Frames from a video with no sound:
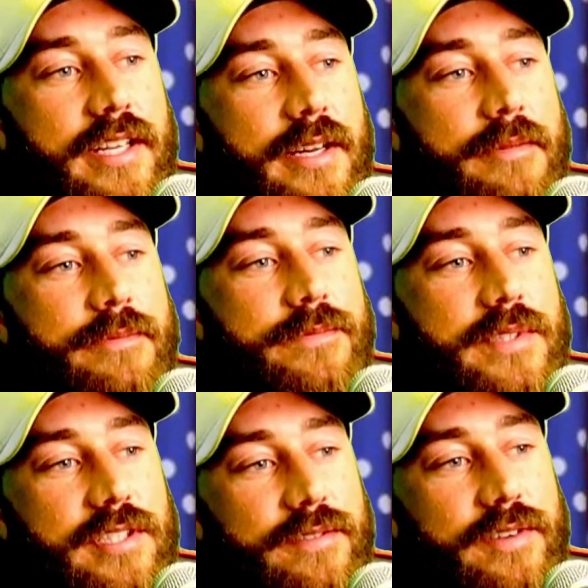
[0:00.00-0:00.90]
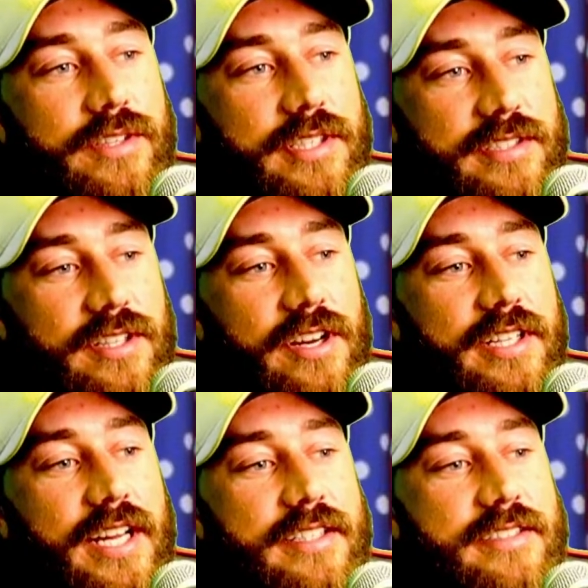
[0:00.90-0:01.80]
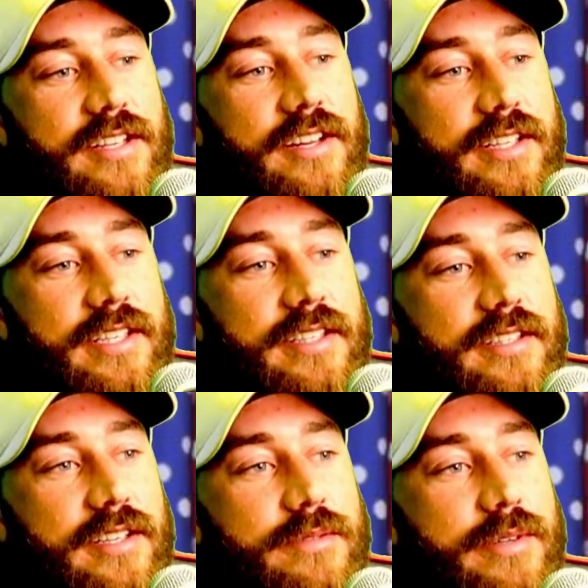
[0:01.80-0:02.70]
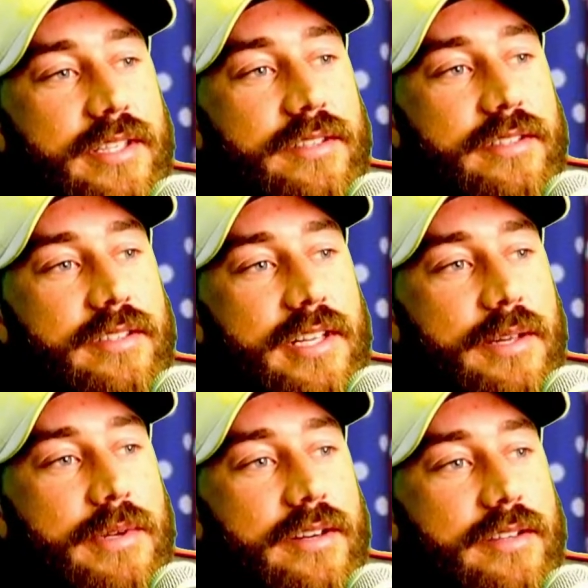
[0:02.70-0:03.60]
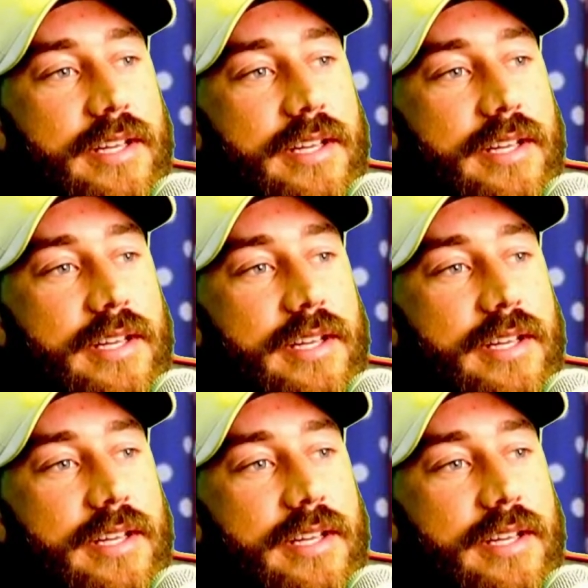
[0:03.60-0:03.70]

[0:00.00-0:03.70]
Yep. So if you just slide that slowly, like what you're doing, keep going.